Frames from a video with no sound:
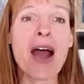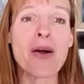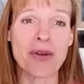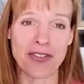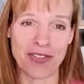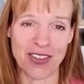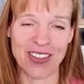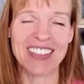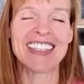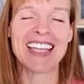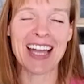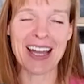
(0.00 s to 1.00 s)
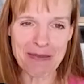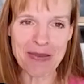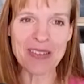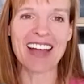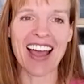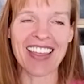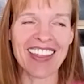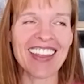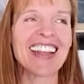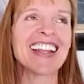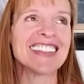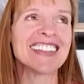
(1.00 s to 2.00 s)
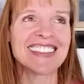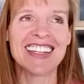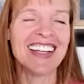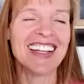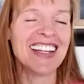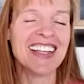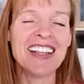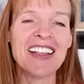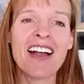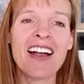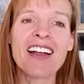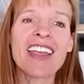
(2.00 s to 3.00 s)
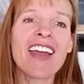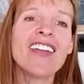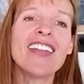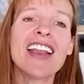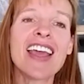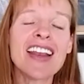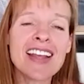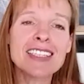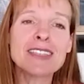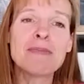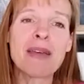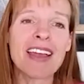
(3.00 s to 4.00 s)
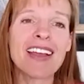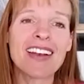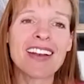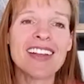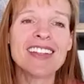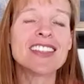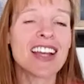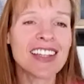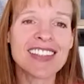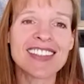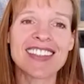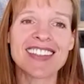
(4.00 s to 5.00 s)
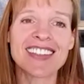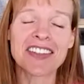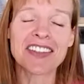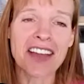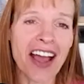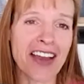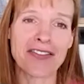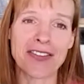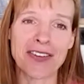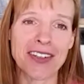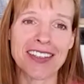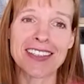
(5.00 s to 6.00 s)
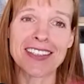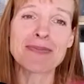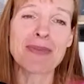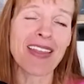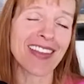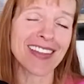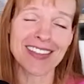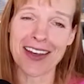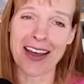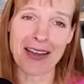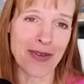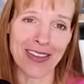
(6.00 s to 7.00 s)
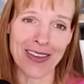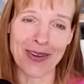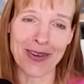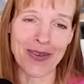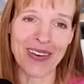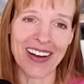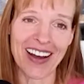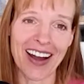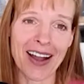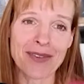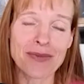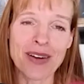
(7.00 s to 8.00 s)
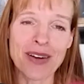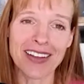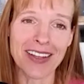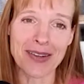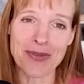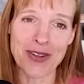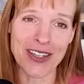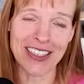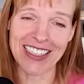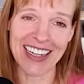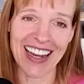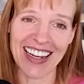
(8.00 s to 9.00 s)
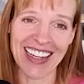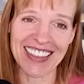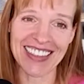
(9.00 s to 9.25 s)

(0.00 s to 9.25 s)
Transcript: powerful. Yep. I think it is. Carolyn, it has been just delightful to spend this time with you. I really appreciate it.